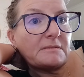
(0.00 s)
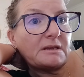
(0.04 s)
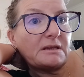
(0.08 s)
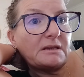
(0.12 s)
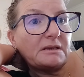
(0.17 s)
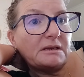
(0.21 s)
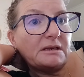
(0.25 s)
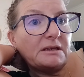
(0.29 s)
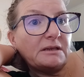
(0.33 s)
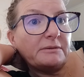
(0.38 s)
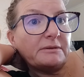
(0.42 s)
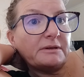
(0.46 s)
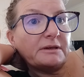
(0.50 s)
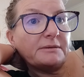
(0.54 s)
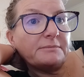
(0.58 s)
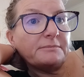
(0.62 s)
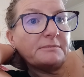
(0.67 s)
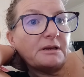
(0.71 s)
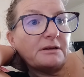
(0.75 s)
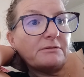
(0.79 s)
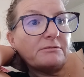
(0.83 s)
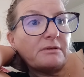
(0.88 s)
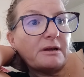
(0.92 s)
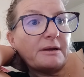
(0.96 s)
Anyway,
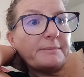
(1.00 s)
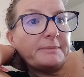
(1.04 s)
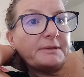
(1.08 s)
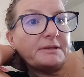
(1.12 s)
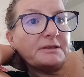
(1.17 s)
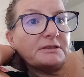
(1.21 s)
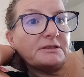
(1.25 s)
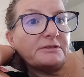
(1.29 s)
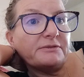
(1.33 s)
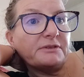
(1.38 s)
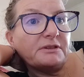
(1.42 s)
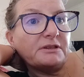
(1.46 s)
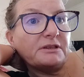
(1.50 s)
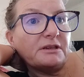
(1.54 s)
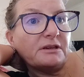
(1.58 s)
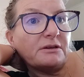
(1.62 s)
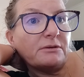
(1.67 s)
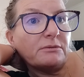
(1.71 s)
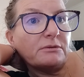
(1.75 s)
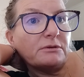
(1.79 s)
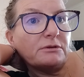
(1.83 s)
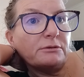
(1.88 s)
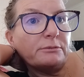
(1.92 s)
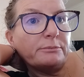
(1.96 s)
I'll wrap this
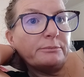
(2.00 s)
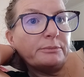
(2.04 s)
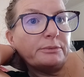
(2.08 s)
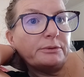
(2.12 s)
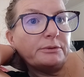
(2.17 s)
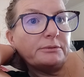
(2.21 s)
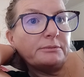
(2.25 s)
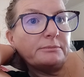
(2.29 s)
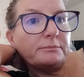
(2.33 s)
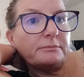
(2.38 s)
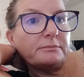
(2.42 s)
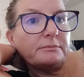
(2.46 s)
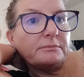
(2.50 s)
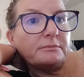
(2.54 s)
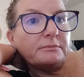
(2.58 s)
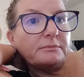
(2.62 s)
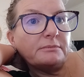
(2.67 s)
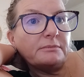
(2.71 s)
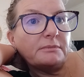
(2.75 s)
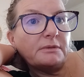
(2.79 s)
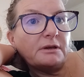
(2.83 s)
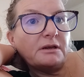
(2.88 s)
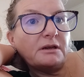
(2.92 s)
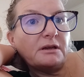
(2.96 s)
video up
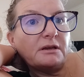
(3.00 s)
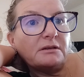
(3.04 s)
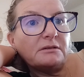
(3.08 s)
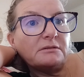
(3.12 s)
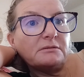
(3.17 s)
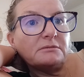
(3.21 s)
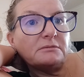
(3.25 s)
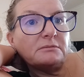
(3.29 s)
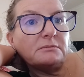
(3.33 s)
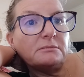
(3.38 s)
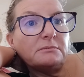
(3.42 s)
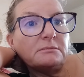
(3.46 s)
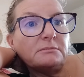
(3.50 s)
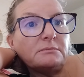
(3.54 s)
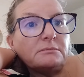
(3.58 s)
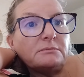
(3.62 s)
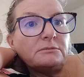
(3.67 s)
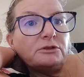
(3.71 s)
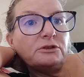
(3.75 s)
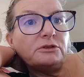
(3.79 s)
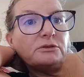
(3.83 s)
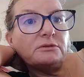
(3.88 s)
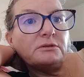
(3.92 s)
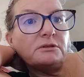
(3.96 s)
and I'll
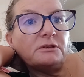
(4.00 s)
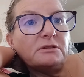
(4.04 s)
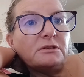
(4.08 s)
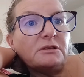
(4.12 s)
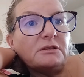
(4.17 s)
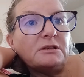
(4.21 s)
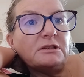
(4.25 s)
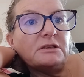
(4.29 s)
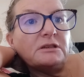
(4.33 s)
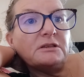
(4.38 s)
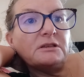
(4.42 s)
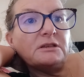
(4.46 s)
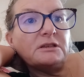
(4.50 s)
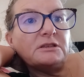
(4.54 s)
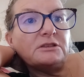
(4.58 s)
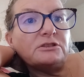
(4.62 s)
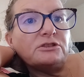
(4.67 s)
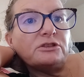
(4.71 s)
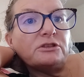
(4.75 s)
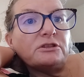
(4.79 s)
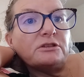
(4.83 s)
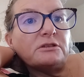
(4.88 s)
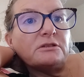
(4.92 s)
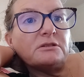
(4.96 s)
do another little
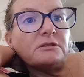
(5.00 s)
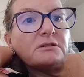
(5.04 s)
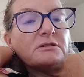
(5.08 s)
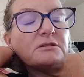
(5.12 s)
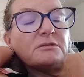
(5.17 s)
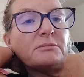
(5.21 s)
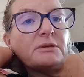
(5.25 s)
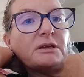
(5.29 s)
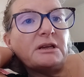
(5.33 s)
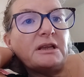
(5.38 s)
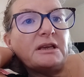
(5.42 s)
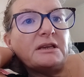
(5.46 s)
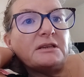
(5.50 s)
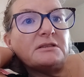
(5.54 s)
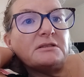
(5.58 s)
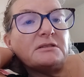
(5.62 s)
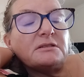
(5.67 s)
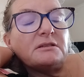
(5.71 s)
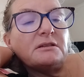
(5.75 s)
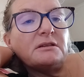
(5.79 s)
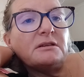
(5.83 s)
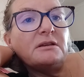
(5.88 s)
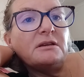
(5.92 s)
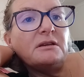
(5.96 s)
intro, because my
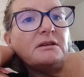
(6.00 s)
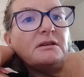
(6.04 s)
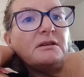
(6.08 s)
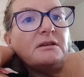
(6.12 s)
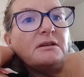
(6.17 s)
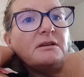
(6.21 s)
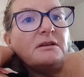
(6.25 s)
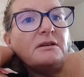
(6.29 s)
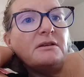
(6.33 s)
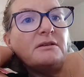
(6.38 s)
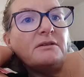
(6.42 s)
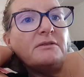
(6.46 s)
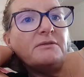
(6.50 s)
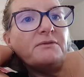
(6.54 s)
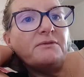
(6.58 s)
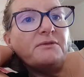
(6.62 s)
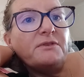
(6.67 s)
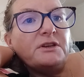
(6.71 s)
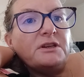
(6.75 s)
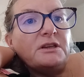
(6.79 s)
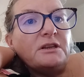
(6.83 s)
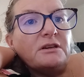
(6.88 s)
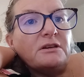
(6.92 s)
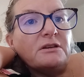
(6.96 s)
next
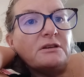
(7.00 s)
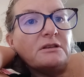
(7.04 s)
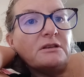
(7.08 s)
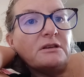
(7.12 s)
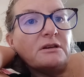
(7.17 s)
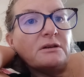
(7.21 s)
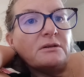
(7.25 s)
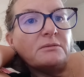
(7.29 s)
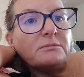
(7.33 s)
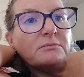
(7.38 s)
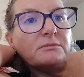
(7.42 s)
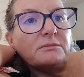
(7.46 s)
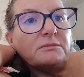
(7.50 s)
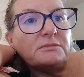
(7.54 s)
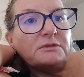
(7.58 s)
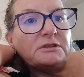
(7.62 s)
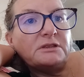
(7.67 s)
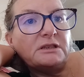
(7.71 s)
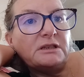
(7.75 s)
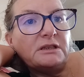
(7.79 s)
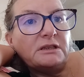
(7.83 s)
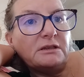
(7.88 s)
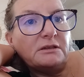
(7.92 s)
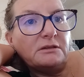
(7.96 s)
video that I
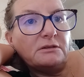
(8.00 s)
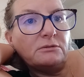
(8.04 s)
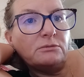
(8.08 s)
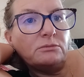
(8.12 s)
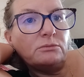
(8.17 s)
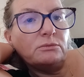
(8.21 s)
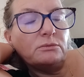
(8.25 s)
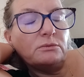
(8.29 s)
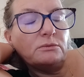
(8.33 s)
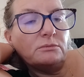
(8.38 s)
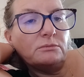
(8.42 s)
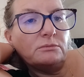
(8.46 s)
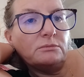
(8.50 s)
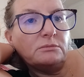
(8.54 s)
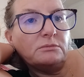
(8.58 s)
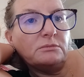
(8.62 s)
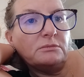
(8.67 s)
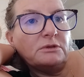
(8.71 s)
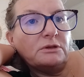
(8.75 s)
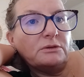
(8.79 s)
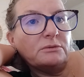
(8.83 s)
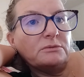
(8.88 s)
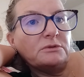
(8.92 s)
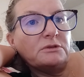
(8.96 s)
did
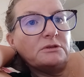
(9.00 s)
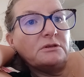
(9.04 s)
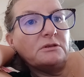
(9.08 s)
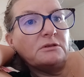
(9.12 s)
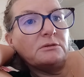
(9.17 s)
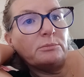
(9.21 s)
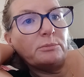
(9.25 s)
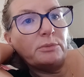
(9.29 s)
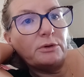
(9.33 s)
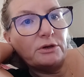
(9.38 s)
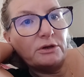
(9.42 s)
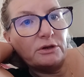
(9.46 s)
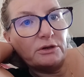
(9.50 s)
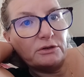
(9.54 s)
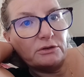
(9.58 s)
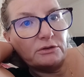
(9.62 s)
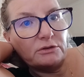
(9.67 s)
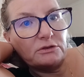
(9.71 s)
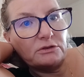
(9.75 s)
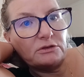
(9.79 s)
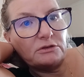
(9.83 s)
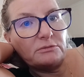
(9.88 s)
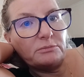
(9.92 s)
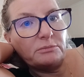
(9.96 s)
that was going to
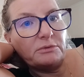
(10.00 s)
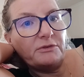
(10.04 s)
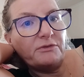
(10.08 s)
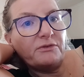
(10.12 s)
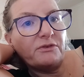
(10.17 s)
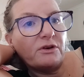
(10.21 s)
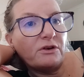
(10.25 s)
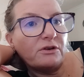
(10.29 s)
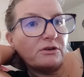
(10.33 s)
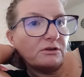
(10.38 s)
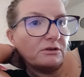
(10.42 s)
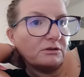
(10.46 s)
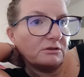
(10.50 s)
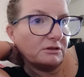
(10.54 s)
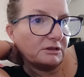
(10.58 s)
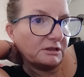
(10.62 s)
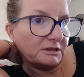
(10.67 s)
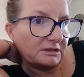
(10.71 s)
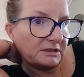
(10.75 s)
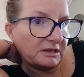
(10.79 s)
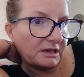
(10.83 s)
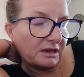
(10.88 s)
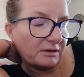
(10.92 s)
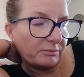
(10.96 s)
post before all
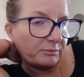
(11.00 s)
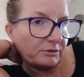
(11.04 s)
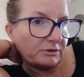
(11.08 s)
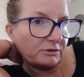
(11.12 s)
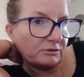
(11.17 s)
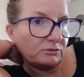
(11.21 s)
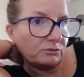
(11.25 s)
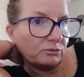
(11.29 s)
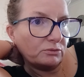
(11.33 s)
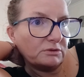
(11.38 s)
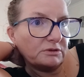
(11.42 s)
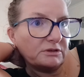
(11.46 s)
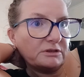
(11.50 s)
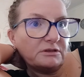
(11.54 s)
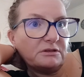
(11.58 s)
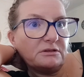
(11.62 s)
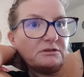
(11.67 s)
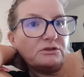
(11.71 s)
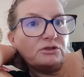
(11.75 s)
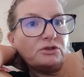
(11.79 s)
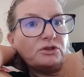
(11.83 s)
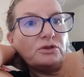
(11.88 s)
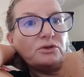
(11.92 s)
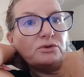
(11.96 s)
this happened was
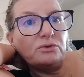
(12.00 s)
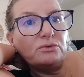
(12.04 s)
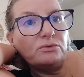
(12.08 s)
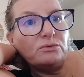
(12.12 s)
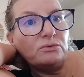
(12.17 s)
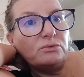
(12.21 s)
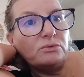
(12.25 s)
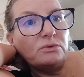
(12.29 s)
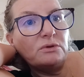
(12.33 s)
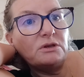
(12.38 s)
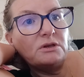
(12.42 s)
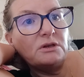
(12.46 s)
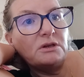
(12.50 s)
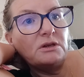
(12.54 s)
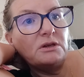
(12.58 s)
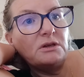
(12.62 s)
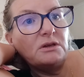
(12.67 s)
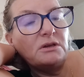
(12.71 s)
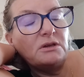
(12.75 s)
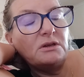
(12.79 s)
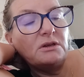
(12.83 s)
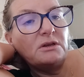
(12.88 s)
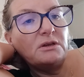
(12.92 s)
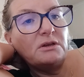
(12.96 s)
2
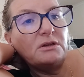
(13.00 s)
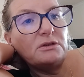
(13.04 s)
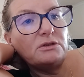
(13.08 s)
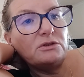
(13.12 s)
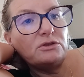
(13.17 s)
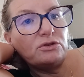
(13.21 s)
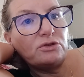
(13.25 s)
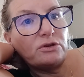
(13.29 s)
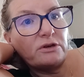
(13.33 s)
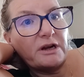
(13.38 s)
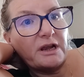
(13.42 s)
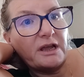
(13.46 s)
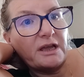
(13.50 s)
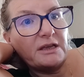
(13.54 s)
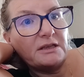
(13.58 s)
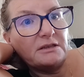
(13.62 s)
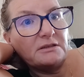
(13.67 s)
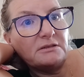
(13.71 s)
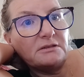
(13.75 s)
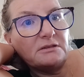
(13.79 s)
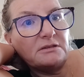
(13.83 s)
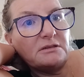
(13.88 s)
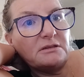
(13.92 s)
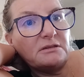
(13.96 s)

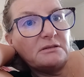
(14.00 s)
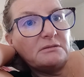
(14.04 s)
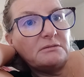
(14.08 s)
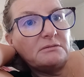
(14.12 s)
trains